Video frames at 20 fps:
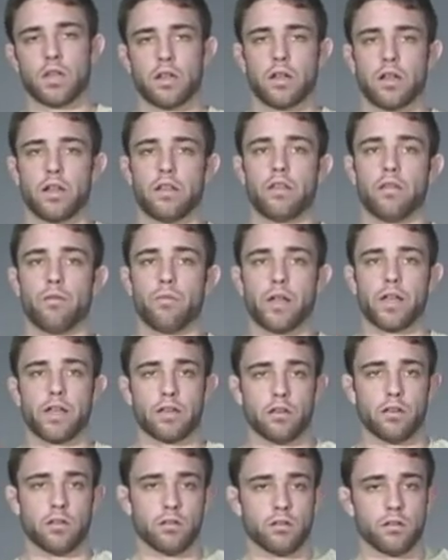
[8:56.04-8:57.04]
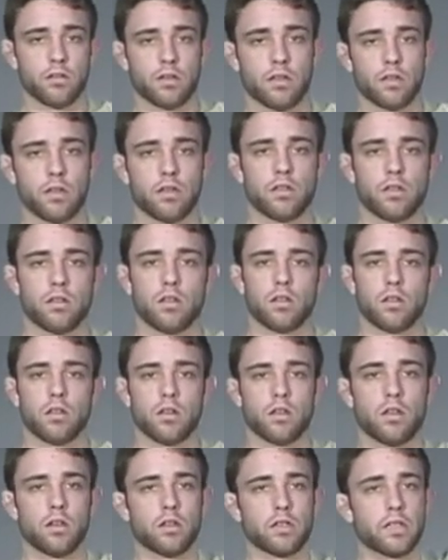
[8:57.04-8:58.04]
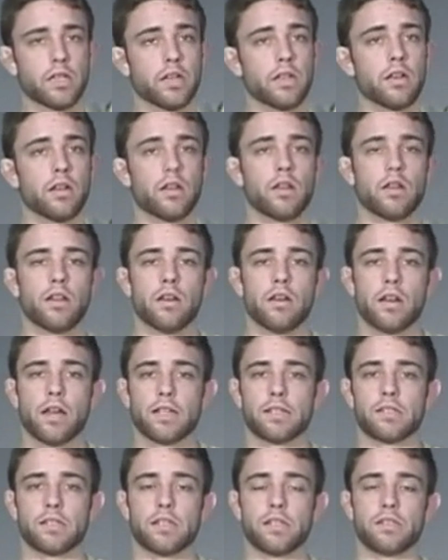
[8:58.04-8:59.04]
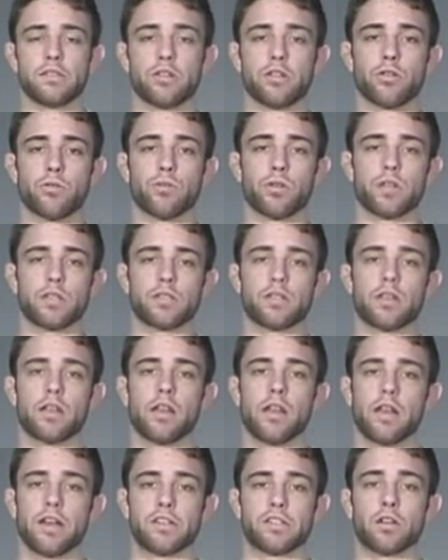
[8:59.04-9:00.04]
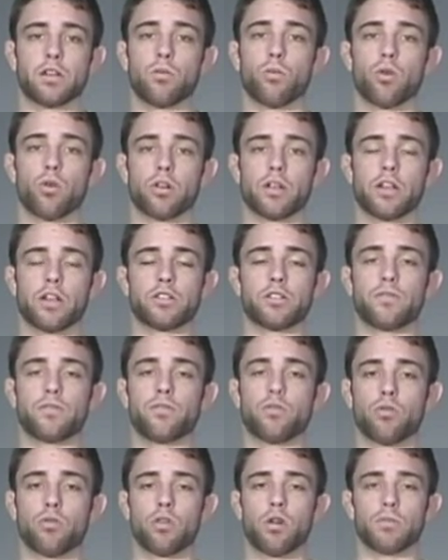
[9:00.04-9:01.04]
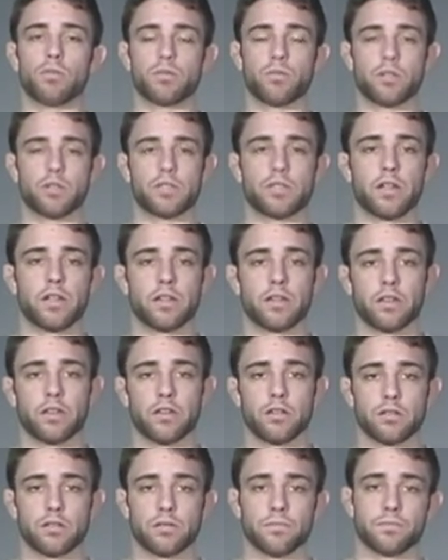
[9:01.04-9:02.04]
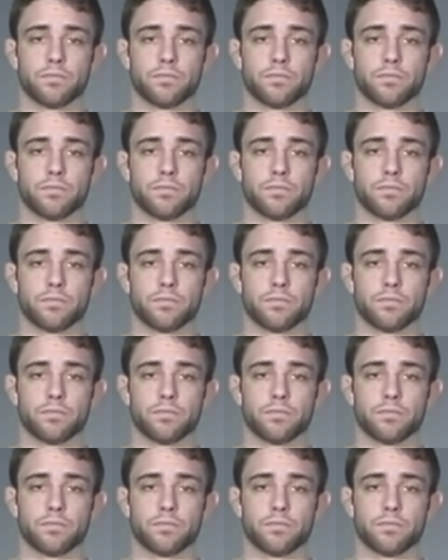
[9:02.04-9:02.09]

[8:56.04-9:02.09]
And then back in. Again, nice and easy on your wrist, and it's going to work out your forearm as much as anything else.